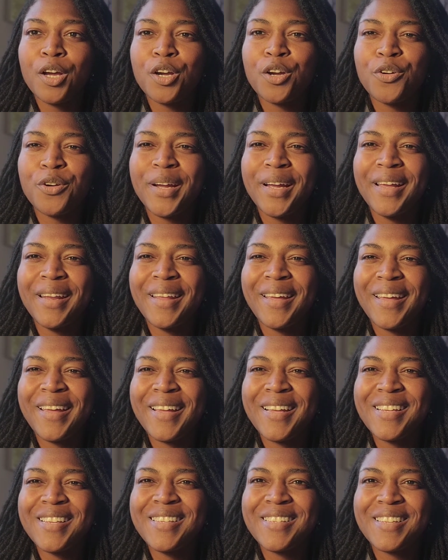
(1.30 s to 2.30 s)

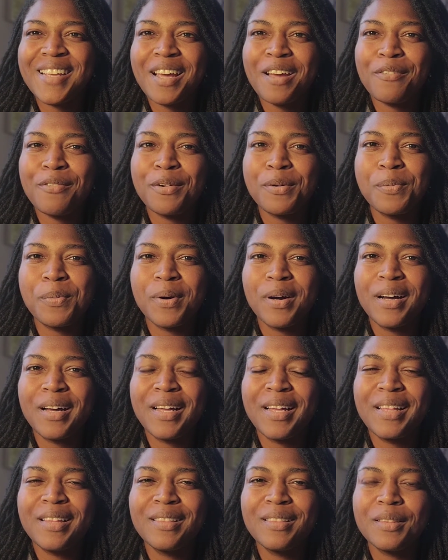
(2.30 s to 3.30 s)
Greetings,
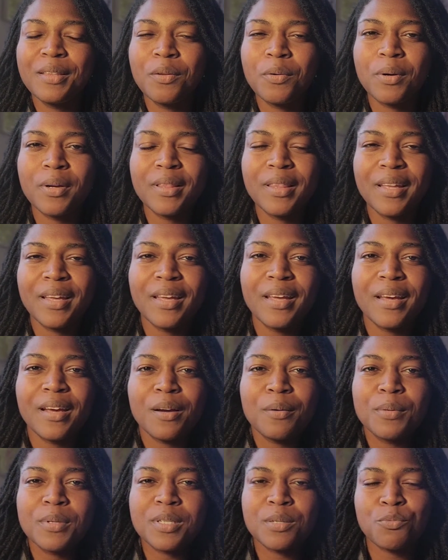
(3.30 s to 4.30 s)
everyone. Laura Lee
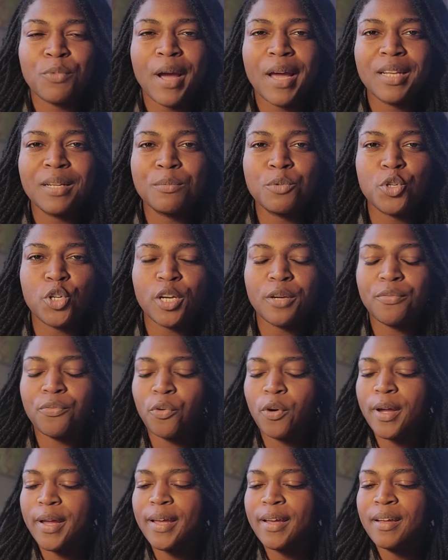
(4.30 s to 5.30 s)
here with some random shit
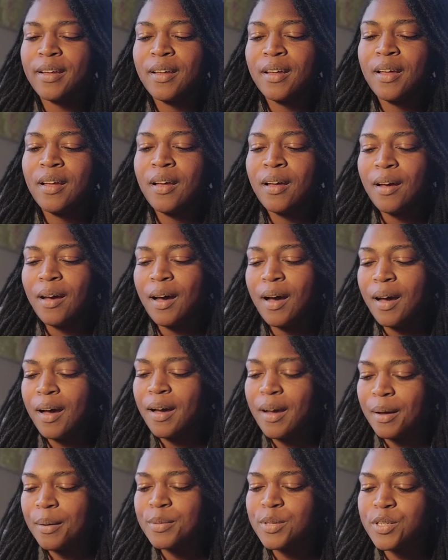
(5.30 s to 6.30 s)
for you.
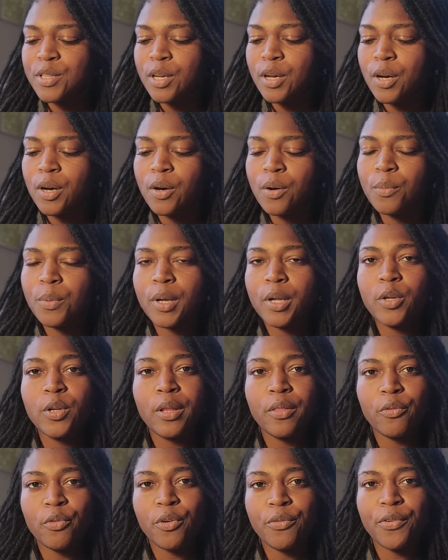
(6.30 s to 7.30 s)
Uh, so we're
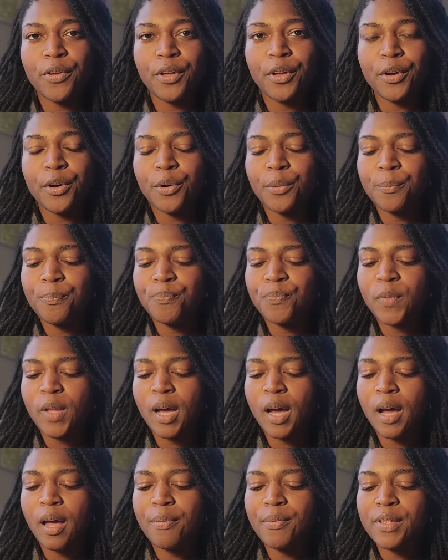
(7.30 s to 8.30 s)
gonna do the review.
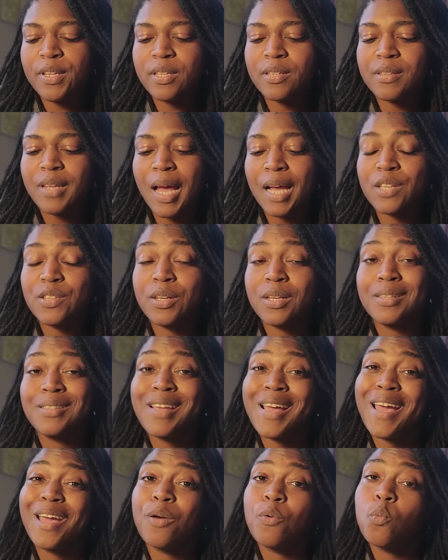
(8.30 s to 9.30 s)
Uh, this is actually
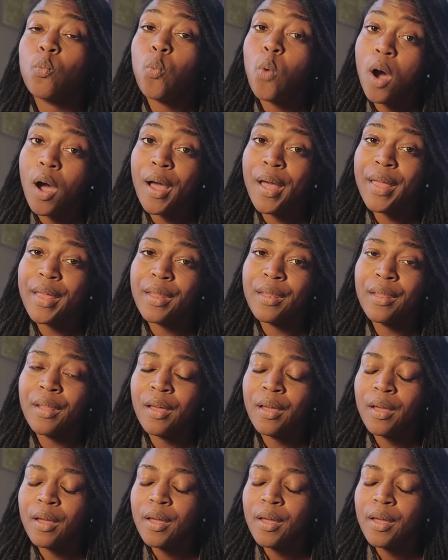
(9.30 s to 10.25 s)
day one,